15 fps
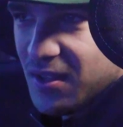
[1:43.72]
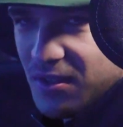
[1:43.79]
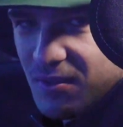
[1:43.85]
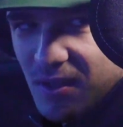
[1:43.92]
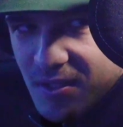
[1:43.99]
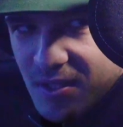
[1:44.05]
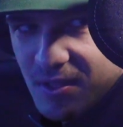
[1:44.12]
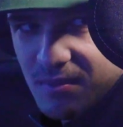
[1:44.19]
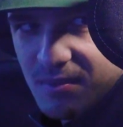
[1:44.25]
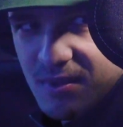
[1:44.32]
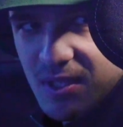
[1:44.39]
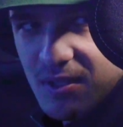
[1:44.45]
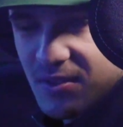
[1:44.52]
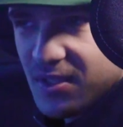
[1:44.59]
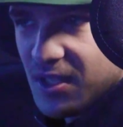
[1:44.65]
on the throttle
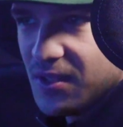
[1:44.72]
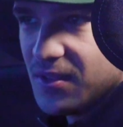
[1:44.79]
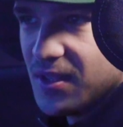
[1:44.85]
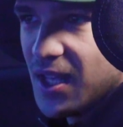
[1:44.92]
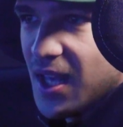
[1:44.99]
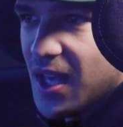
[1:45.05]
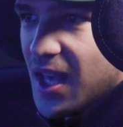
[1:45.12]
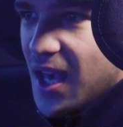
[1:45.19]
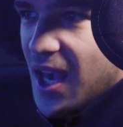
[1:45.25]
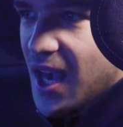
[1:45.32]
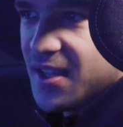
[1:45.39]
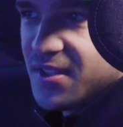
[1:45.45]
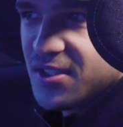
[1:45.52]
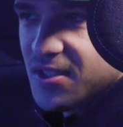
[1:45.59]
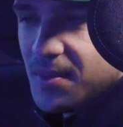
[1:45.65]
too soon.
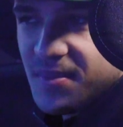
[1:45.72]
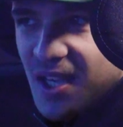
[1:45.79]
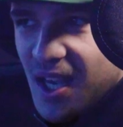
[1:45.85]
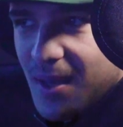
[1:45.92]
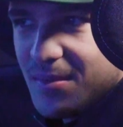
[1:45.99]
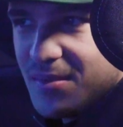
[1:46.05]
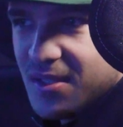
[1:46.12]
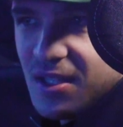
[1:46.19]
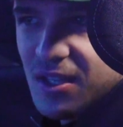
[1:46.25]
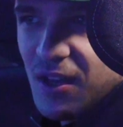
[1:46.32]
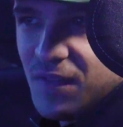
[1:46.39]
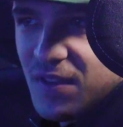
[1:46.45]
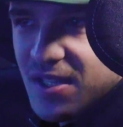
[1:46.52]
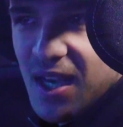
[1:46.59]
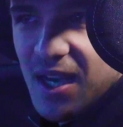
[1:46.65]
And sometimes,
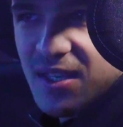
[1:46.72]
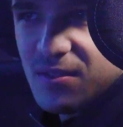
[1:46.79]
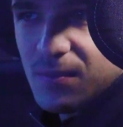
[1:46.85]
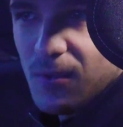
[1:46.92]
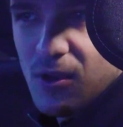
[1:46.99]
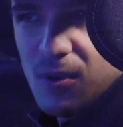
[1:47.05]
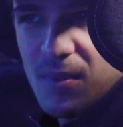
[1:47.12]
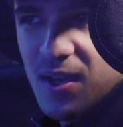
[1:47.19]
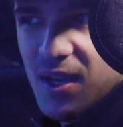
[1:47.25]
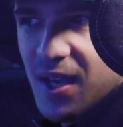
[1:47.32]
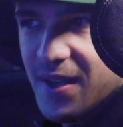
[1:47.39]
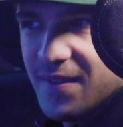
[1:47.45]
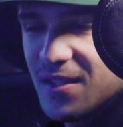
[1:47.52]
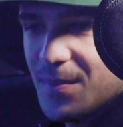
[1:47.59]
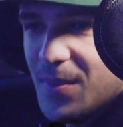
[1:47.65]
if your tyres are warmer,
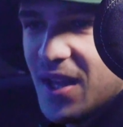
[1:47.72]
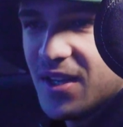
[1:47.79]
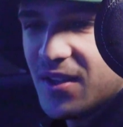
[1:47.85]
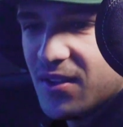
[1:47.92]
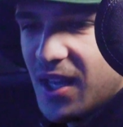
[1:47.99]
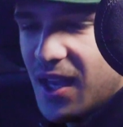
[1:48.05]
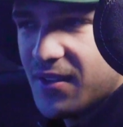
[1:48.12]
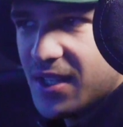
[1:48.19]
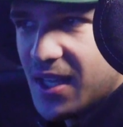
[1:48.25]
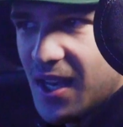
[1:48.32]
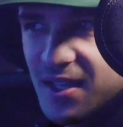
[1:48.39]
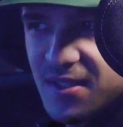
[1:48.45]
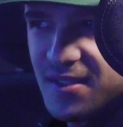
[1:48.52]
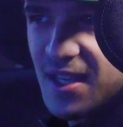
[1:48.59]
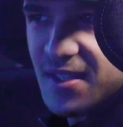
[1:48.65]
and depending on how the
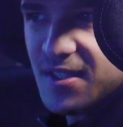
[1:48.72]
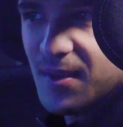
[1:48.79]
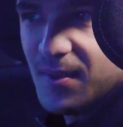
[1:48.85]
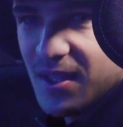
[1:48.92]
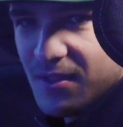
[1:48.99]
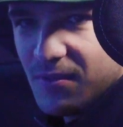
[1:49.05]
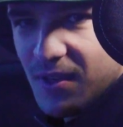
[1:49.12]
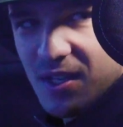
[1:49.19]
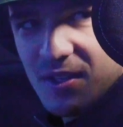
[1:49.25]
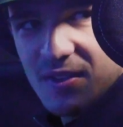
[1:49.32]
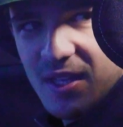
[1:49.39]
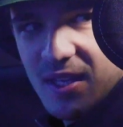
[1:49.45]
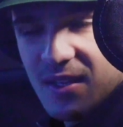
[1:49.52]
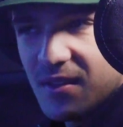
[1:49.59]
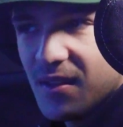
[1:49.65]
car's set up in the real
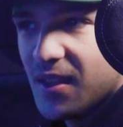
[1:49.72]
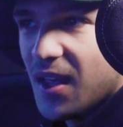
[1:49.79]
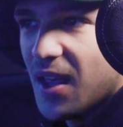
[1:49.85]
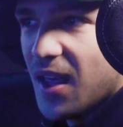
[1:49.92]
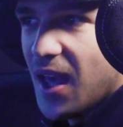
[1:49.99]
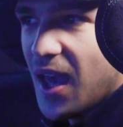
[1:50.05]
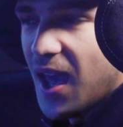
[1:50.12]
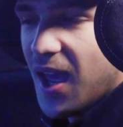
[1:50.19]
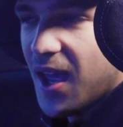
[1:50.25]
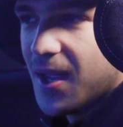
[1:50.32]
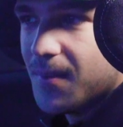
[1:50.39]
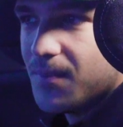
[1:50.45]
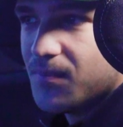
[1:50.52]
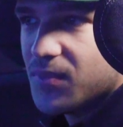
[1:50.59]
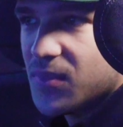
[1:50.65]
thing,
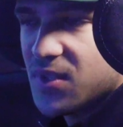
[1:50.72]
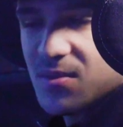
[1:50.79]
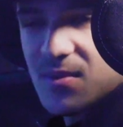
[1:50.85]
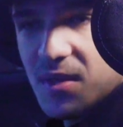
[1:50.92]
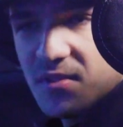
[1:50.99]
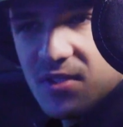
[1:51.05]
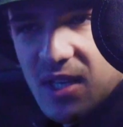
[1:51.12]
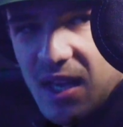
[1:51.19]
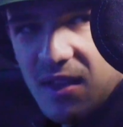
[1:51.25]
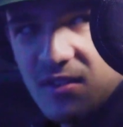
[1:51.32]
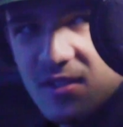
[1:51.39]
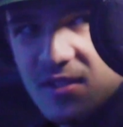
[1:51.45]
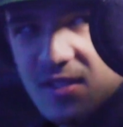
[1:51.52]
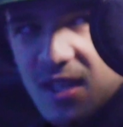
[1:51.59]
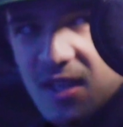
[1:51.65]
sometimes you'll get
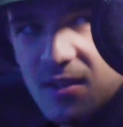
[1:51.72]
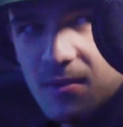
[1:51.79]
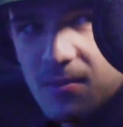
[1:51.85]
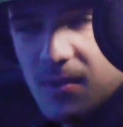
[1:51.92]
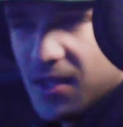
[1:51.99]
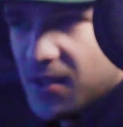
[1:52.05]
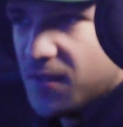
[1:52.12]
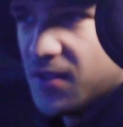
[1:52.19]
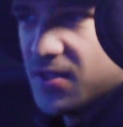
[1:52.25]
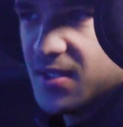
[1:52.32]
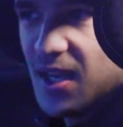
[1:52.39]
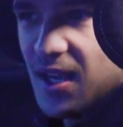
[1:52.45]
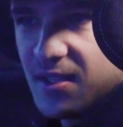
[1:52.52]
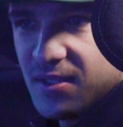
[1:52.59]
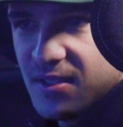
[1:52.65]
understeer where the front
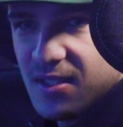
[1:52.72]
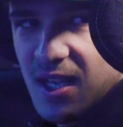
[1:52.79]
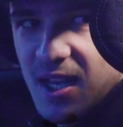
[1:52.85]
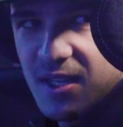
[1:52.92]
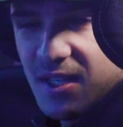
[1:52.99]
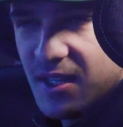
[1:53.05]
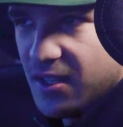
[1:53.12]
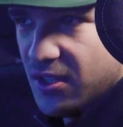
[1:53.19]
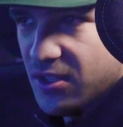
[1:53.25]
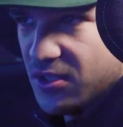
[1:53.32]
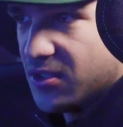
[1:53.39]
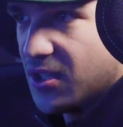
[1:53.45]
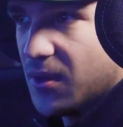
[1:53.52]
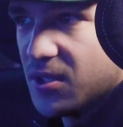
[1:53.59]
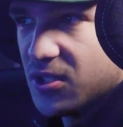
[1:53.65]
tyres are sliding and you're
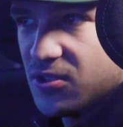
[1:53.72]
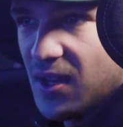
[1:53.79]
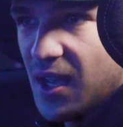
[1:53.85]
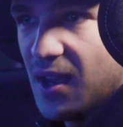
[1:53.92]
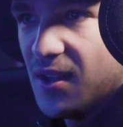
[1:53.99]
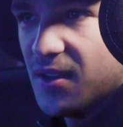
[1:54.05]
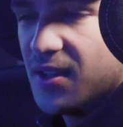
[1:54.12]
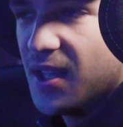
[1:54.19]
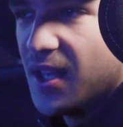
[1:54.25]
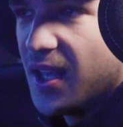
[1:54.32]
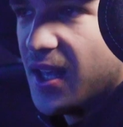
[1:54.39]
just going straight on.